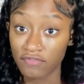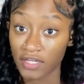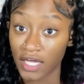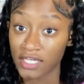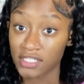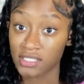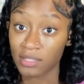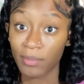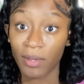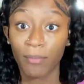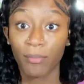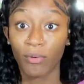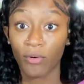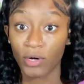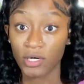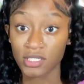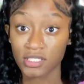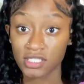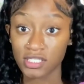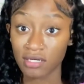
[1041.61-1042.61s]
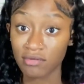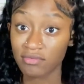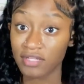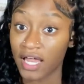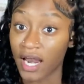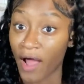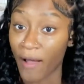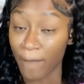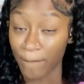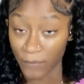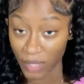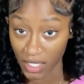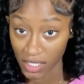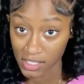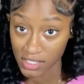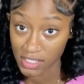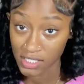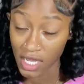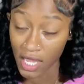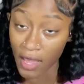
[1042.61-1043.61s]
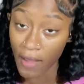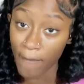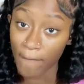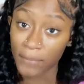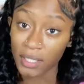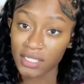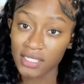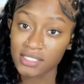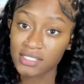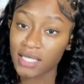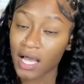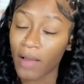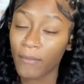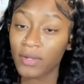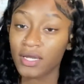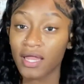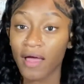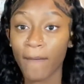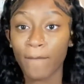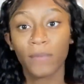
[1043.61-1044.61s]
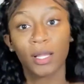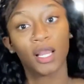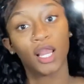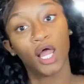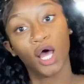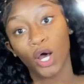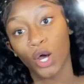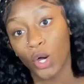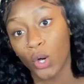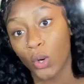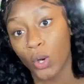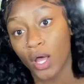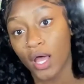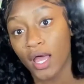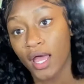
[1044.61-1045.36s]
like some important stuff that I missed, please comment down below.